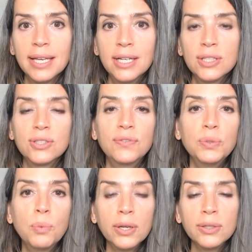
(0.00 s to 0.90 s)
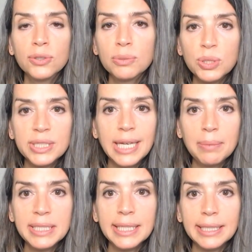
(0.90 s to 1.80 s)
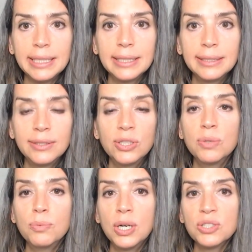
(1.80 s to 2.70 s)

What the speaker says: So if you want to learn more tapping techniques, you can watch